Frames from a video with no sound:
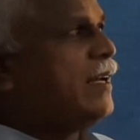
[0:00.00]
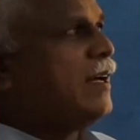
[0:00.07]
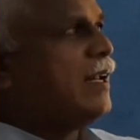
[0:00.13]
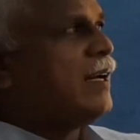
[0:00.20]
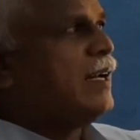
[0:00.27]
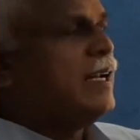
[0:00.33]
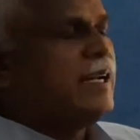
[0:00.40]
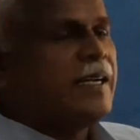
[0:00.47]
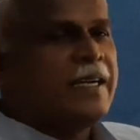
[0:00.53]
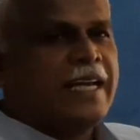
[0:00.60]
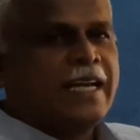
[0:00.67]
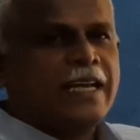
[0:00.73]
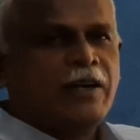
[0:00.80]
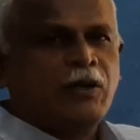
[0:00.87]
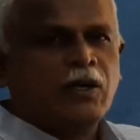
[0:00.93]
are
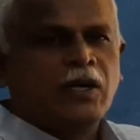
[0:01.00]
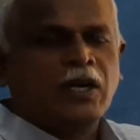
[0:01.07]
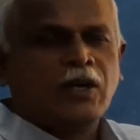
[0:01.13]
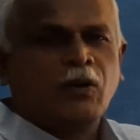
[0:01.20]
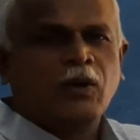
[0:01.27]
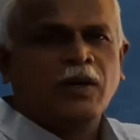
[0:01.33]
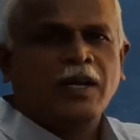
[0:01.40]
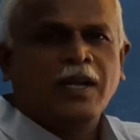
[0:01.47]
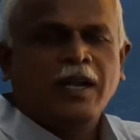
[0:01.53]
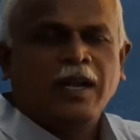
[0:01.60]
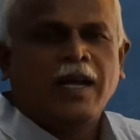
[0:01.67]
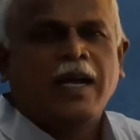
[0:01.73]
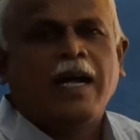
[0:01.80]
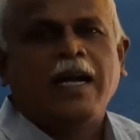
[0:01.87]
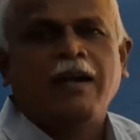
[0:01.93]
taken into account
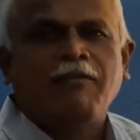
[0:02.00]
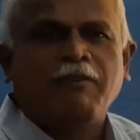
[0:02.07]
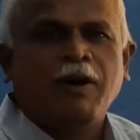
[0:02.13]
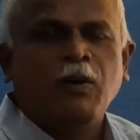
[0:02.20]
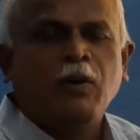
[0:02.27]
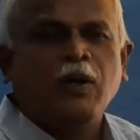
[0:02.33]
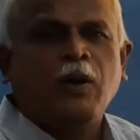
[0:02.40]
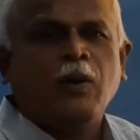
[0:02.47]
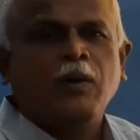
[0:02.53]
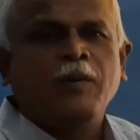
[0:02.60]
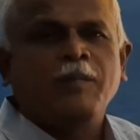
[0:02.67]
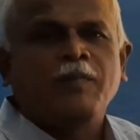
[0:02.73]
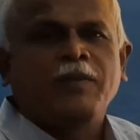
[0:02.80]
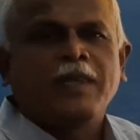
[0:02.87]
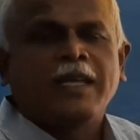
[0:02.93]
and found
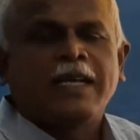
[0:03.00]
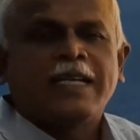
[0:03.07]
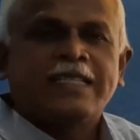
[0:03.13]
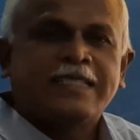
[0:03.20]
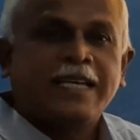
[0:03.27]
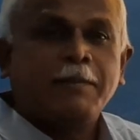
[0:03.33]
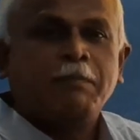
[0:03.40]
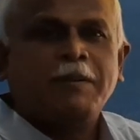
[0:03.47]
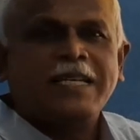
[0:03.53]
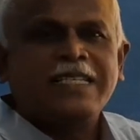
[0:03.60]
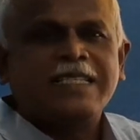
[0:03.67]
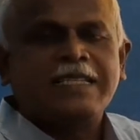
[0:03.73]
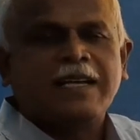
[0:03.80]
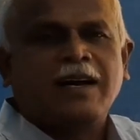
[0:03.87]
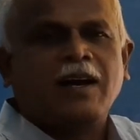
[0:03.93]
out
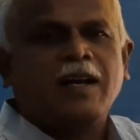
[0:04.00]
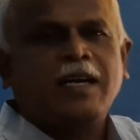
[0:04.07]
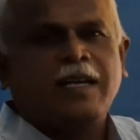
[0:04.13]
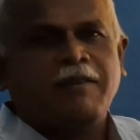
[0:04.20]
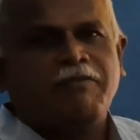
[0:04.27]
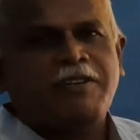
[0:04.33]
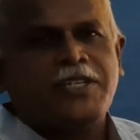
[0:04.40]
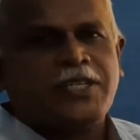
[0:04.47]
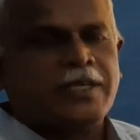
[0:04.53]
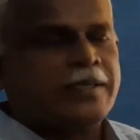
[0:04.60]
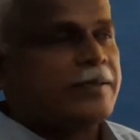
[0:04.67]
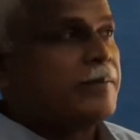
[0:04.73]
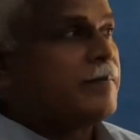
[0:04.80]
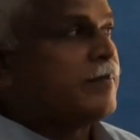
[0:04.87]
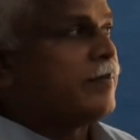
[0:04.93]
surplus or deficient
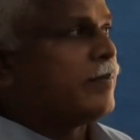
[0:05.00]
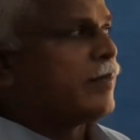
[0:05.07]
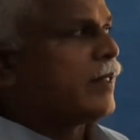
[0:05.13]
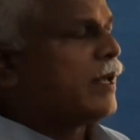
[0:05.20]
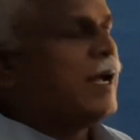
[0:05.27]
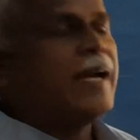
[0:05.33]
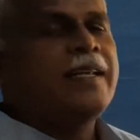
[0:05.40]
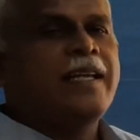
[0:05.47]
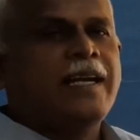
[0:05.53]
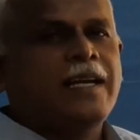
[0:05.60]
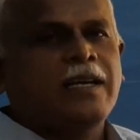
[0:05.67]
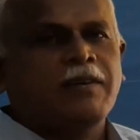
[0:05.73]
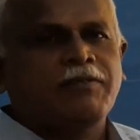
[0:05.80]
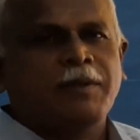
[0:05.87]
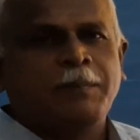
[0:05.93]
at the
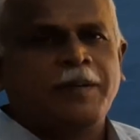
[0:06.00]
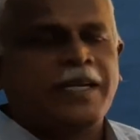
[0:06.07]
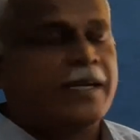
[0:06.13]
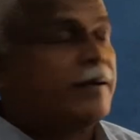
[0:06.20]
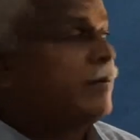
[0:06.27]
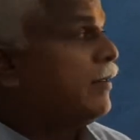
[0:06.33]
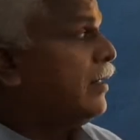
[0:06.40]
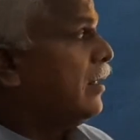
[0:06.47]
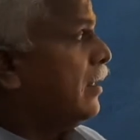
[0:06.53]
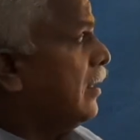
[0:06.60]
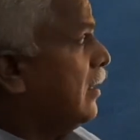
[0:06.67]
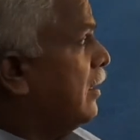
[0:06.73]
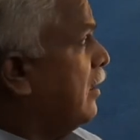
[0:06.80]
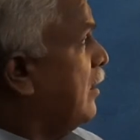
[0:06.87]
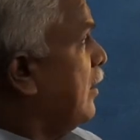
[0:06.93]
end of the period.
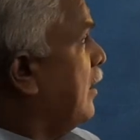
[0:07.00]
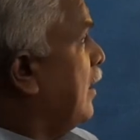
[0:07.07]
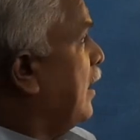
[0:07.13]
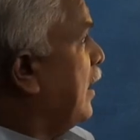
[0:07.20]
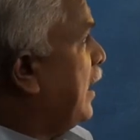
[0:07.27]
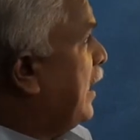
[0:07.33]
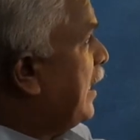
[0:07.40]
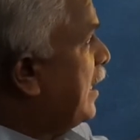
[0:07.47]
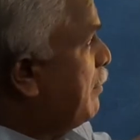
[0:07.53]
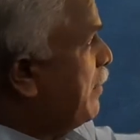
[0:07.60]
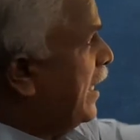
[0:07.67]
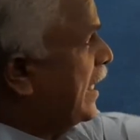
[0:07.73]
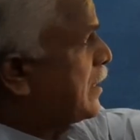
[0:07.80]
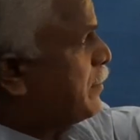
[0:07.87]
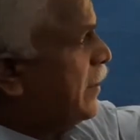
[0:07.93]
Income
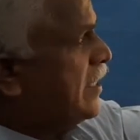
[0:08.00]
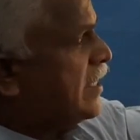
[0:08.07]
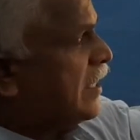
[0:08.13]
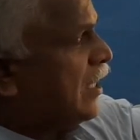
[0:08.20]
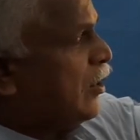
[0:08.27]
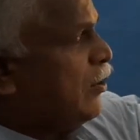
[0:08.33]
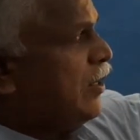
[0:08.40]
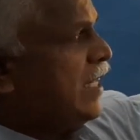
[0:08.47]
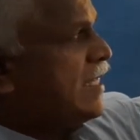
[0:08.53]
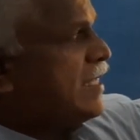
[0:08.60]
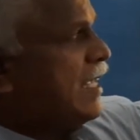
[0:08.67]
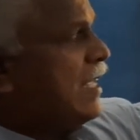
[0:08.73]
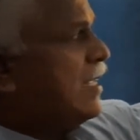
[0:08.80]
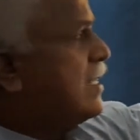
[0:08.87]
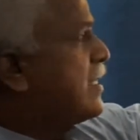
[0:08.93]
and expenditure account is
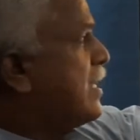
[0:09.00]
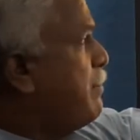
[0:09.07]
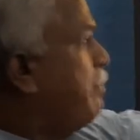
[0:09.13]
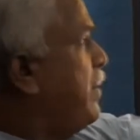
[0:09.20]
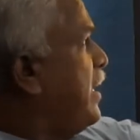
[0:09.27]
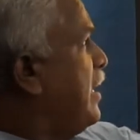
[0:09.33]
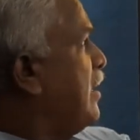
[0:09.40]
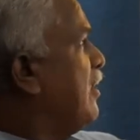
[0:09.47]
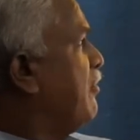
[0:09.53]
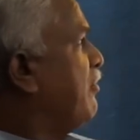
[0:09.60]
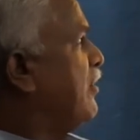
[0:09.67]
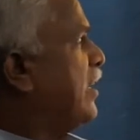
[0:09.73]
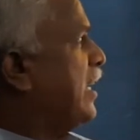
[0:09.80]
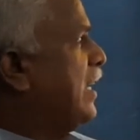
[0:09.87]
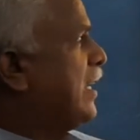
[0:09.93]
a summary of
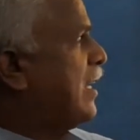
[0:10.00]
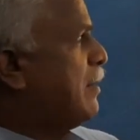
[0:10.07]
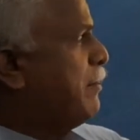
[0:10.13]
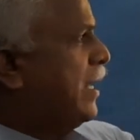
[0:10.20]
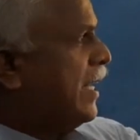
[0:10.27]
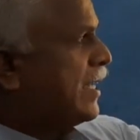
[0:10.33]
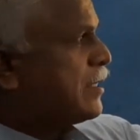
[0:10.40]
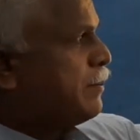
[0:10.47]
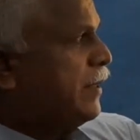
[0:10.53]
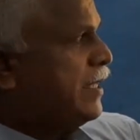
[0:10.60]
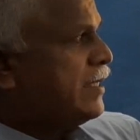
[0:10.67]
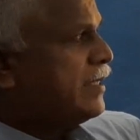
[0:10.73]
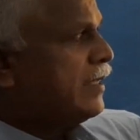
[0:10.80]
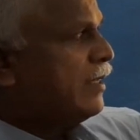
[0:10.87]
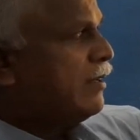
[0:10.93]
income and
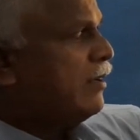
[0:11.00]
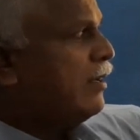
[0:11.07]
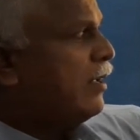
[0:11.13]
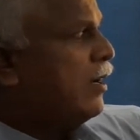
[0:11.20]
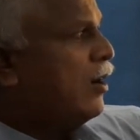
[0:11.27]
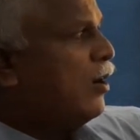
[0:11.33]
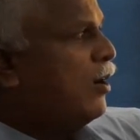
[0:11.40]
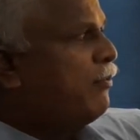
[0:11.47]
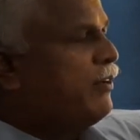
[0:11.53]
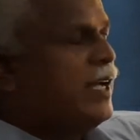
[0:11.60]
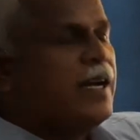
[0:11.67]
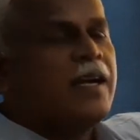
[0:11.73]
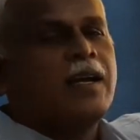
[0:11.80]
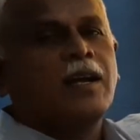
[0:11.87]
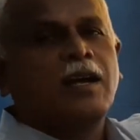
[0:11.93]
expenditure of
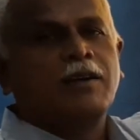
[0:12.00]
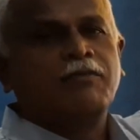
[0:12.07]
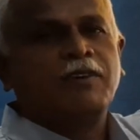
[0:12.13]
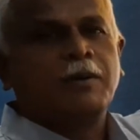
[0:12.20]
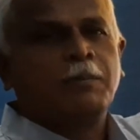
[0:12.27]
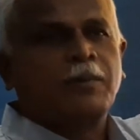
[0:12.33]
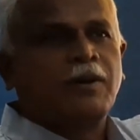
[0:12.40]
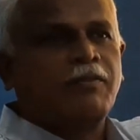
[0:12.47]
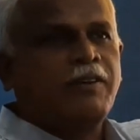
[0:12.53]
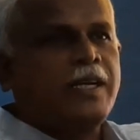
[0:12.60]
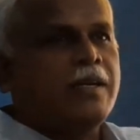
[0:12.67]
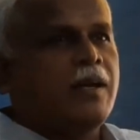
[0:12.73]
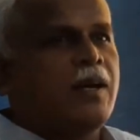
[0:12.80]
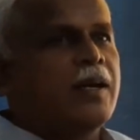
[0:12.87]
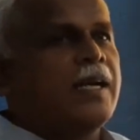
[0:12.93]
a not-for-profit
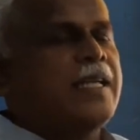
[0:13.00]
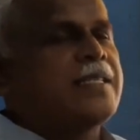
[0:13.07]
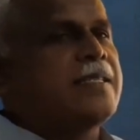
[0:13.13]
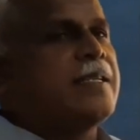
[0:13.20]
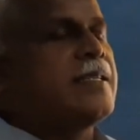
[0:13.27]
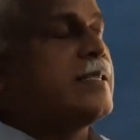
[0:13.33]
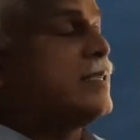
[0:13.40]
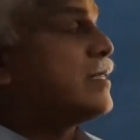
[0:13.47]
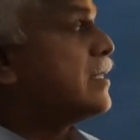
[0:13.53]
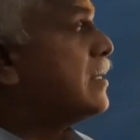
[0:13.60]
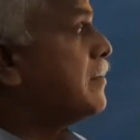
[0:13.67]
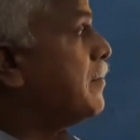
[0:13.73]
organizations,